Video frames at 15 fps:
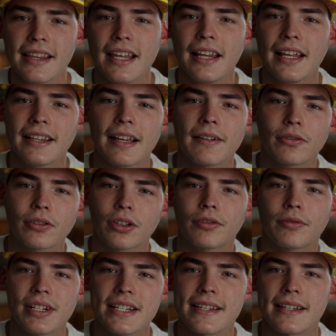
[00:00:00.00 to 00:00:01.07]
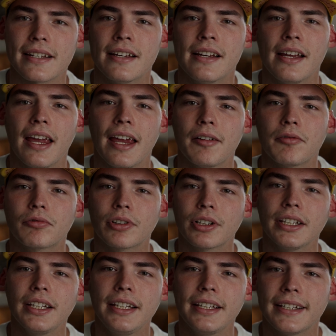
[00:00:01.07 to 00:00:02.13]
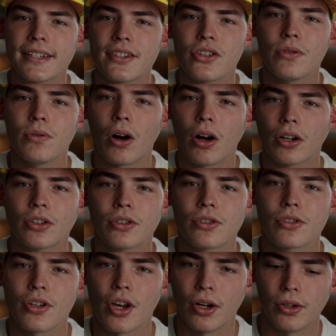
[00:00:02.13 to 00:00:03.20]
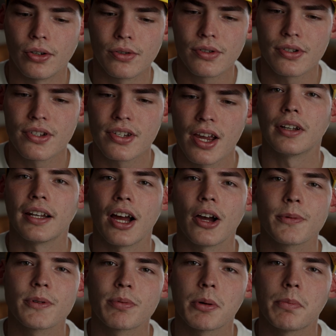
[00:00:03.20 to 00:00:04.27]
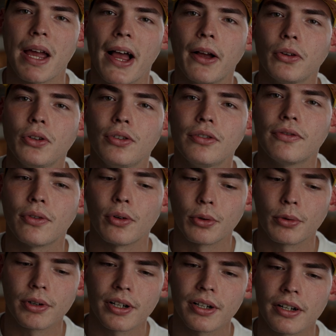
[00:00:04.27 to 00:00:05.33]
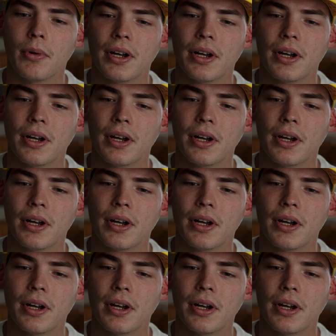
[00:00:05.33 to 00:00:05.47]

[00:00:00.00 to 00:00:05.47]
they like that for good reason. It really gets you on your toes and helps propel you forward,